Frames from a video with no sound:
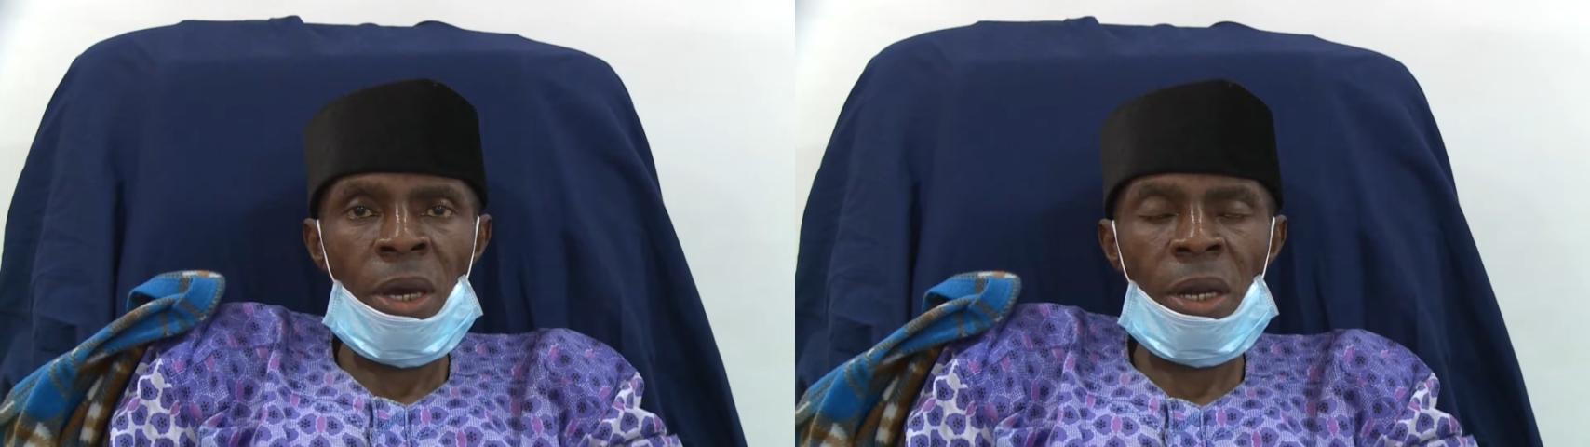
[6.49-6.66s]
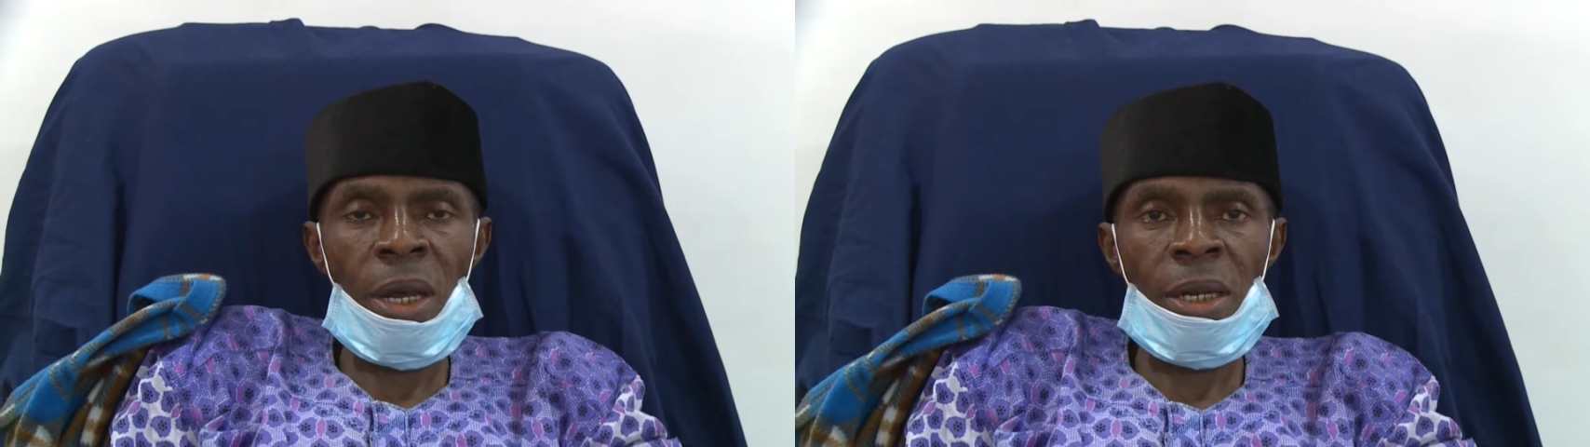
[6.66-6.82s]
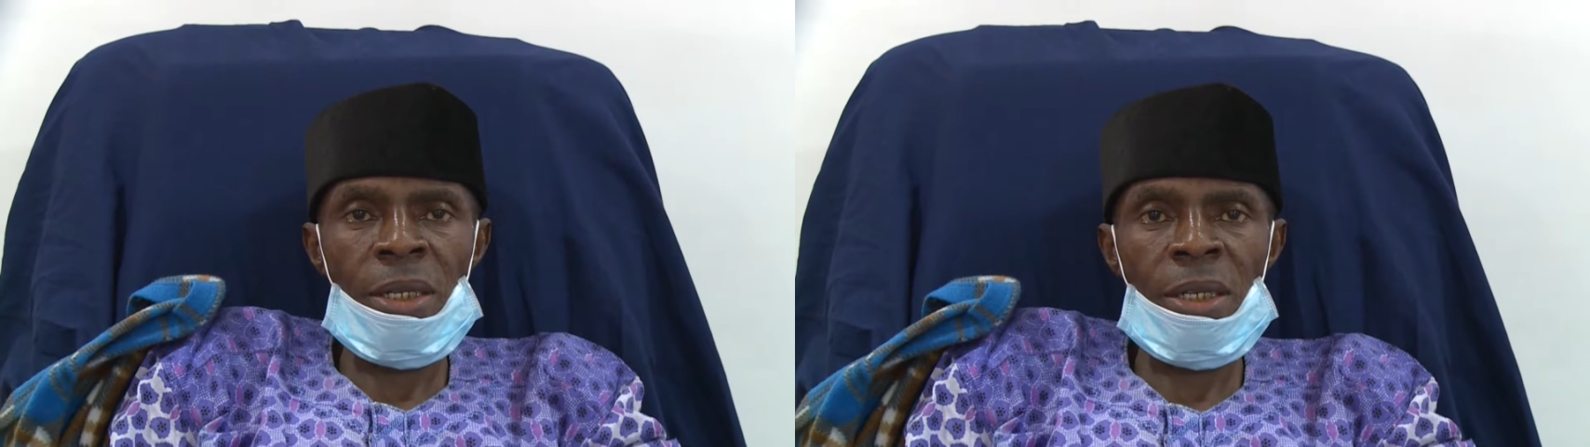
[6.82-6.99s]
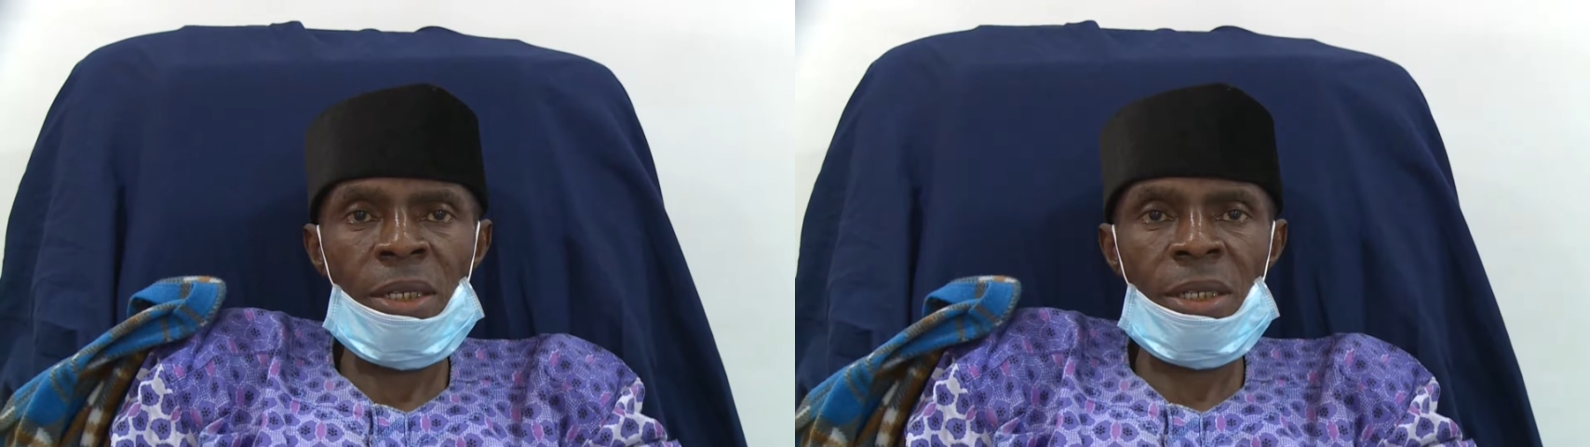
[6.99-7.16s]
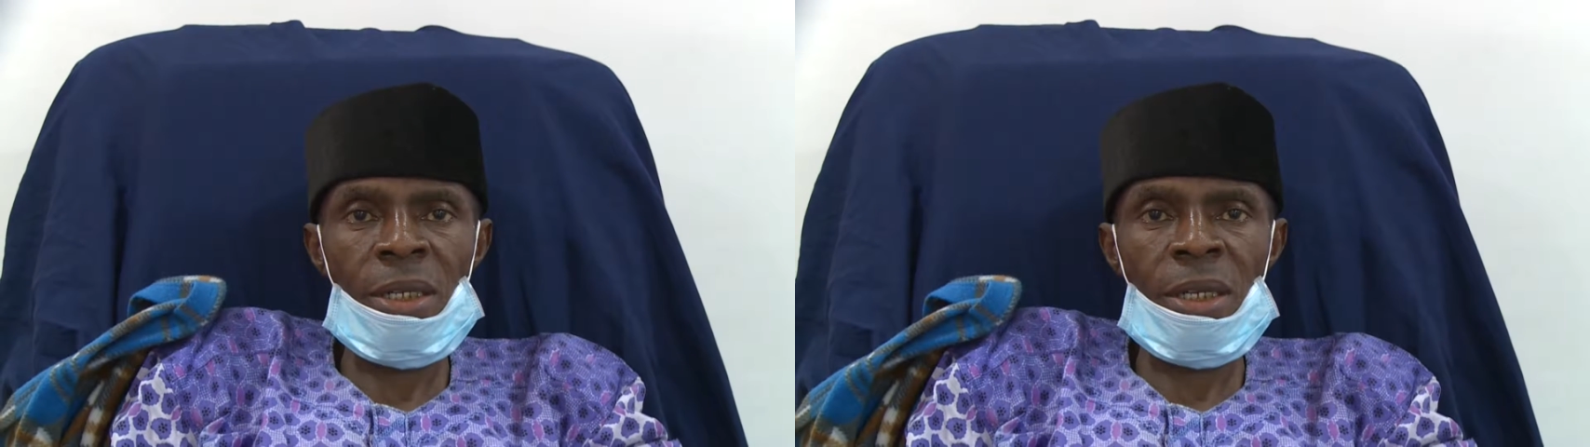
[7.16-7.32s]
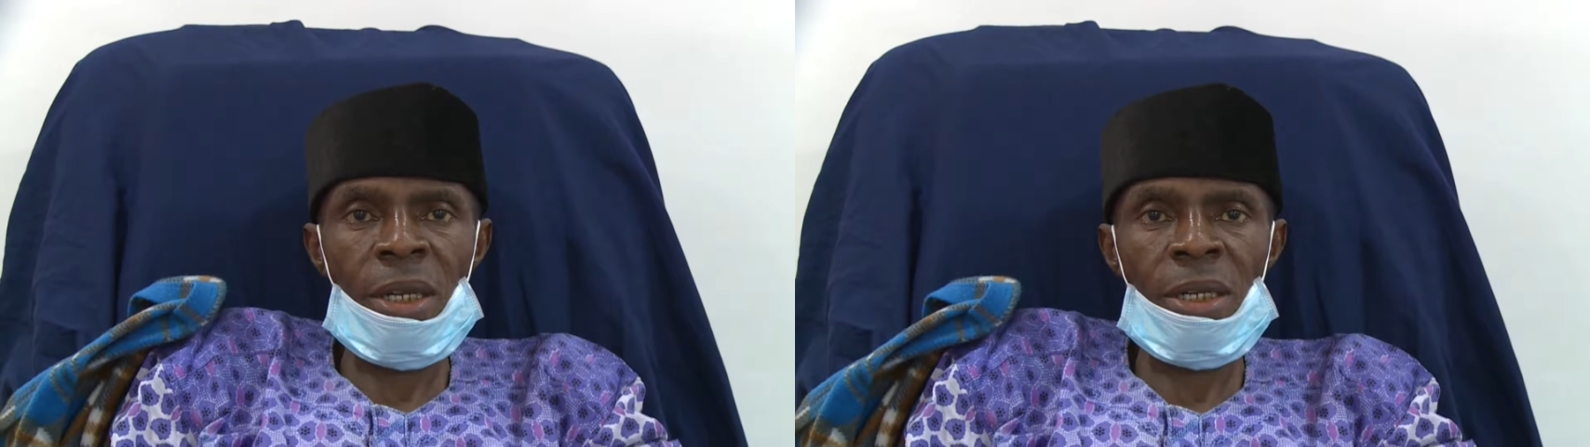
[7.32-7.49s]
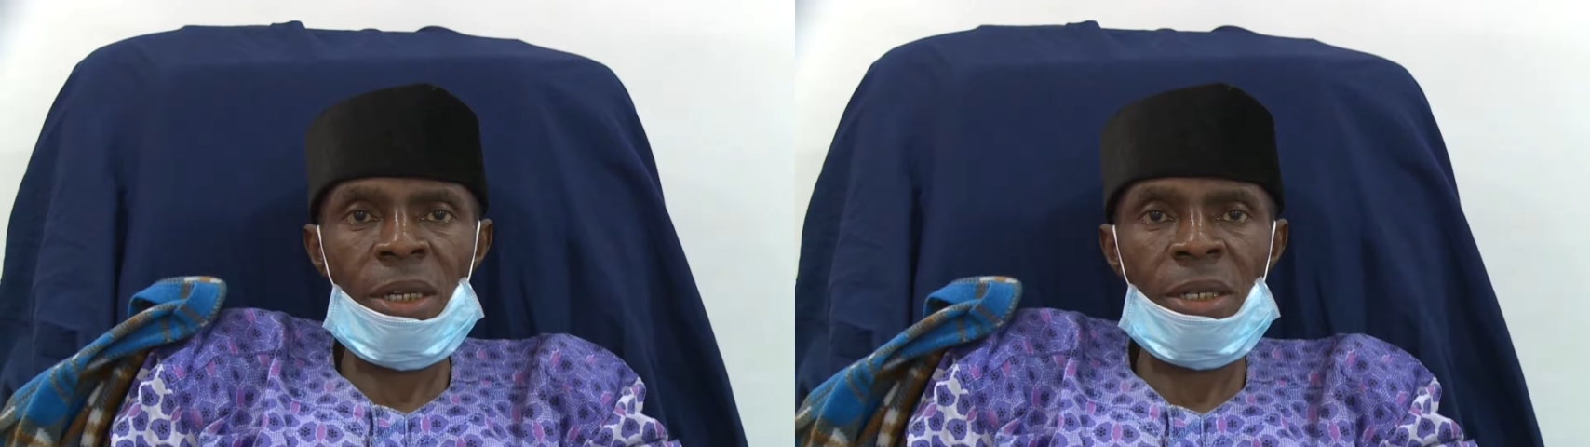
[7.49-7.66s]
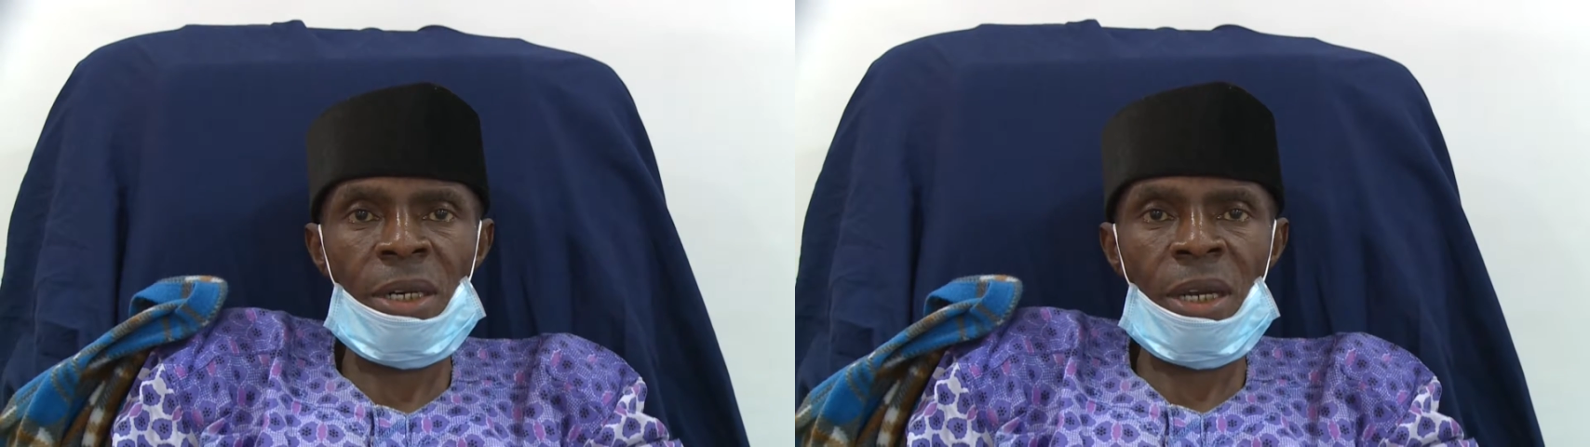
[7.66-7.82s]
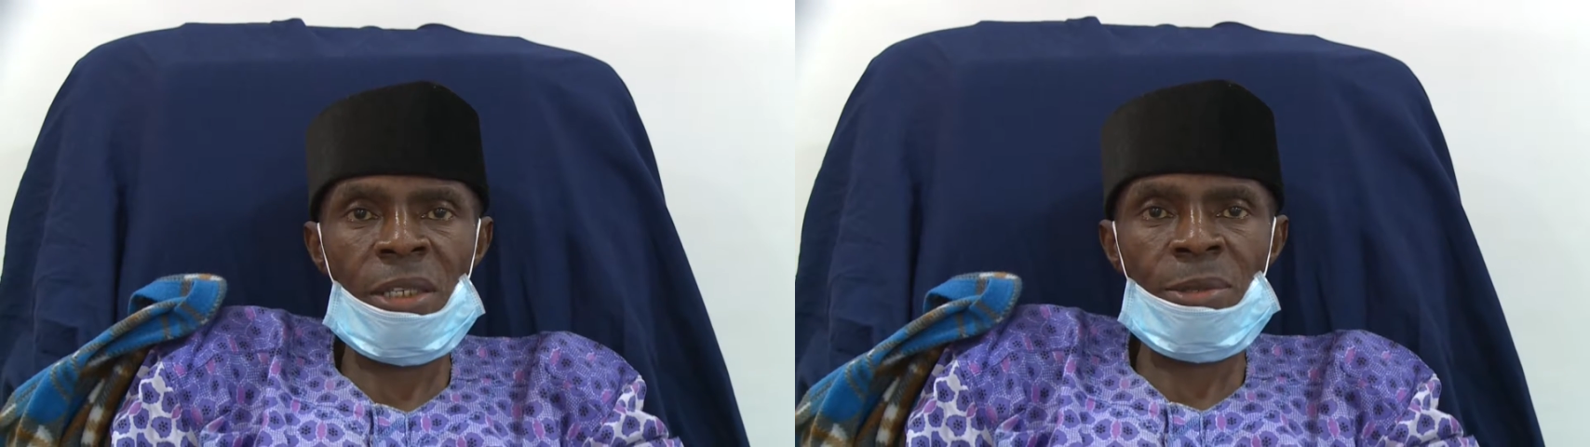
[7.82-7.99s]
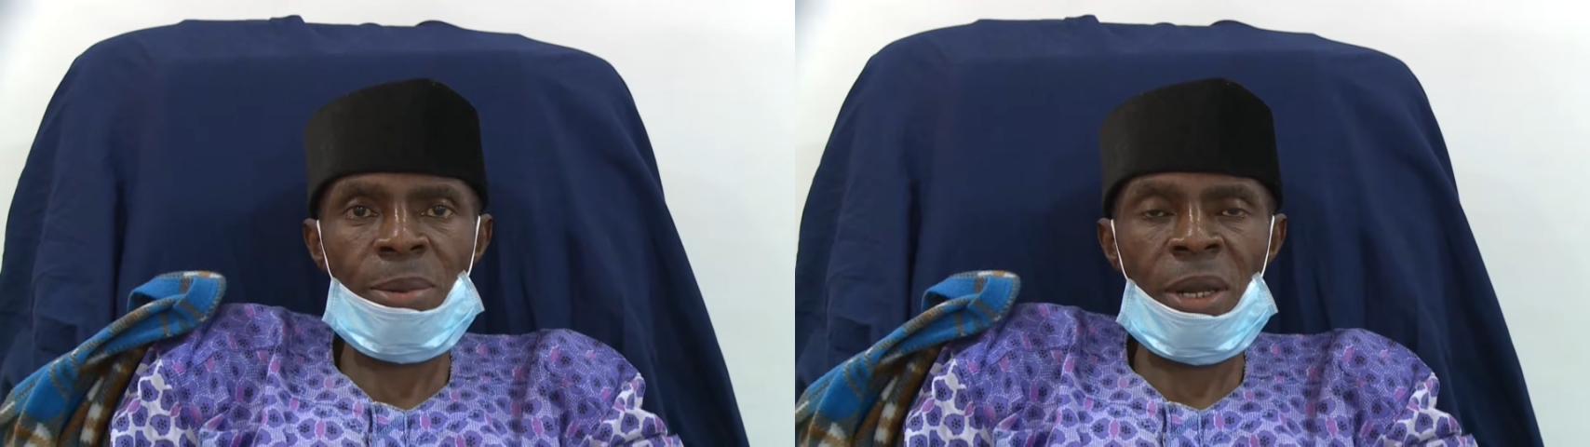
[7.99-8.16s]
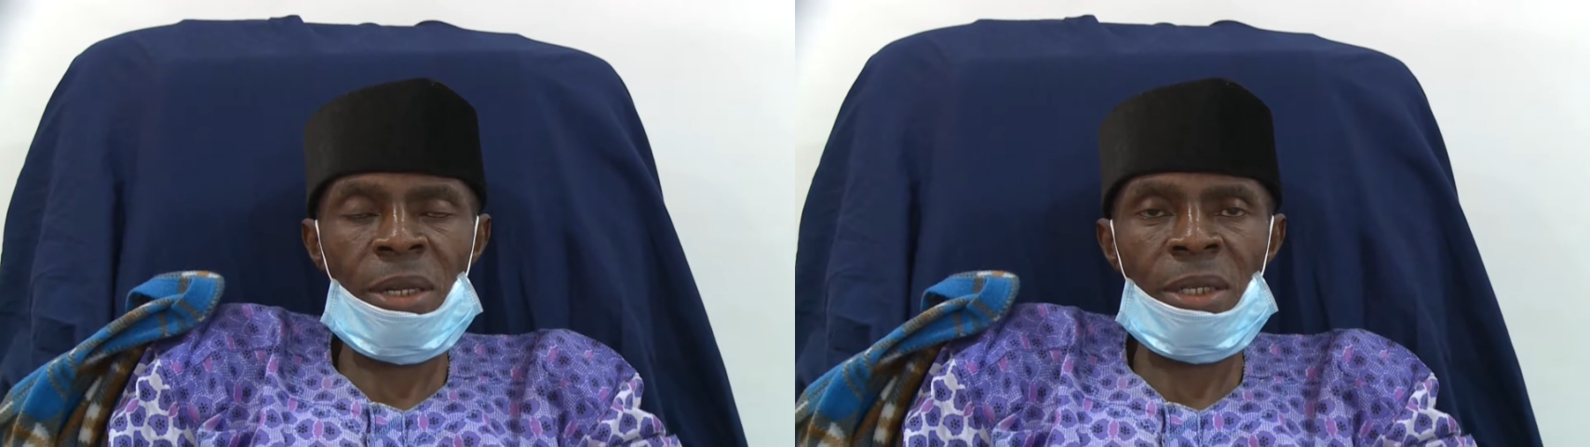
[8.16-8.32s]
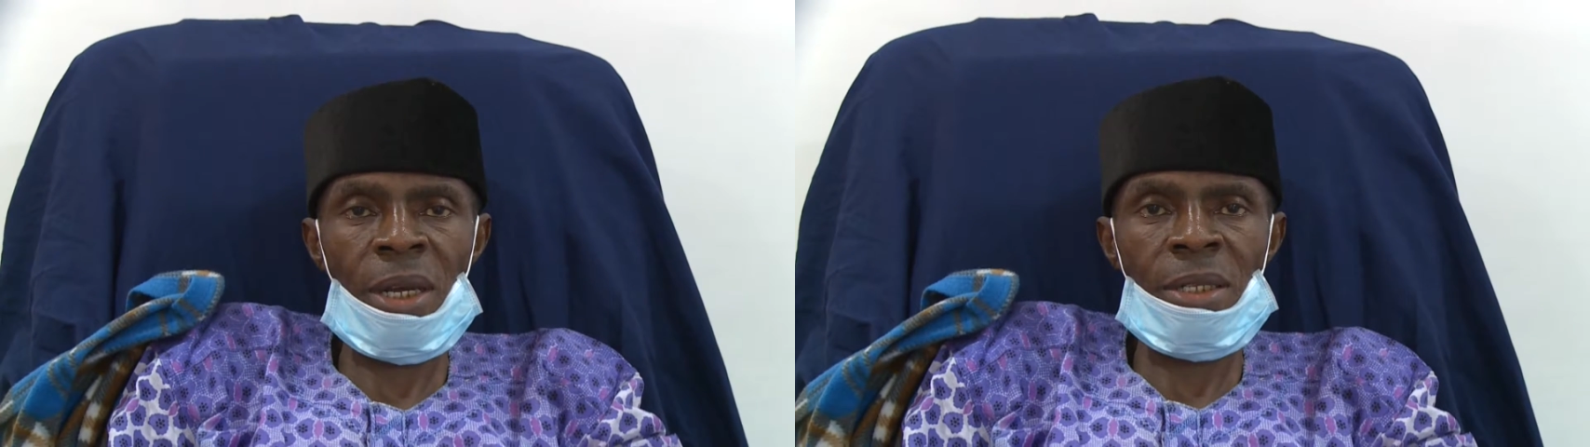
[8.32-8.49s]
and I did kidney
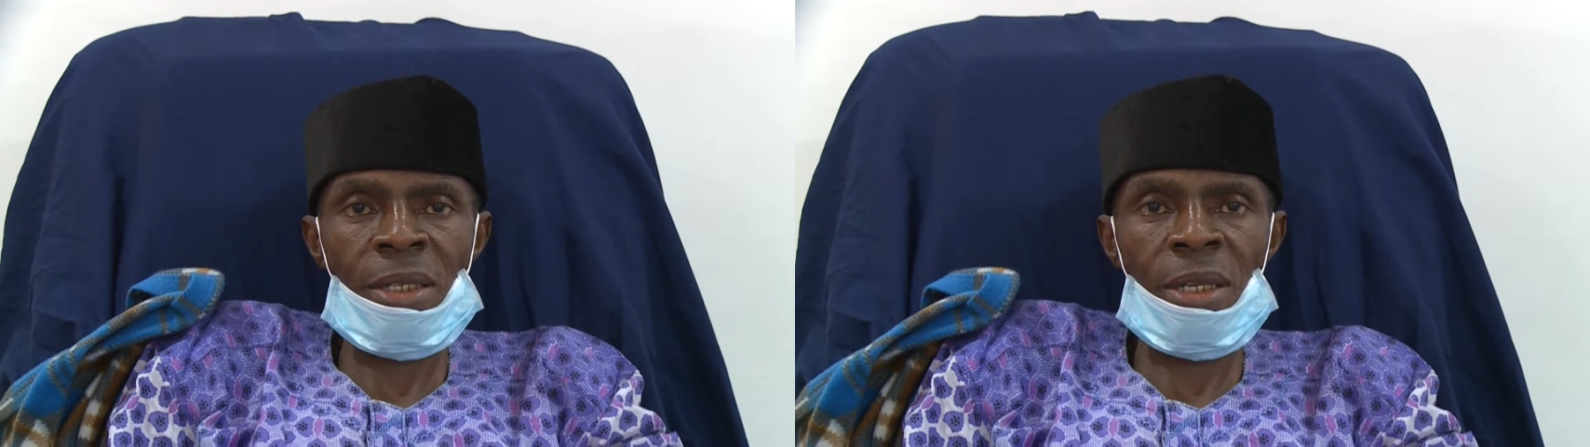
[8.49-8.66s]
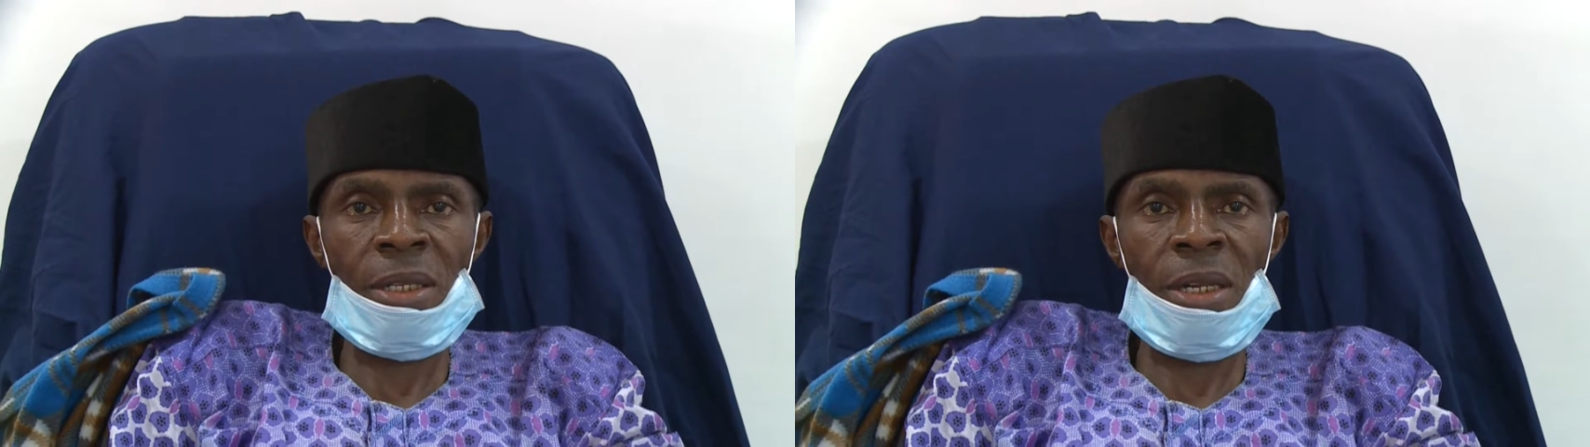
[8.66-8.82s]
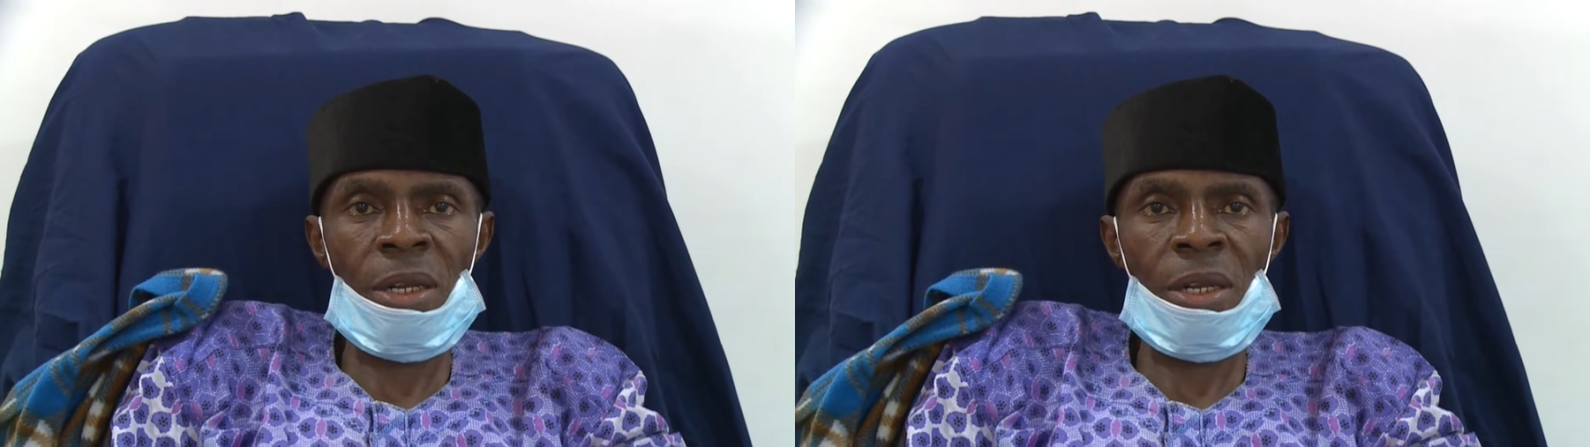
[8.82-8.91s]
transplant at St.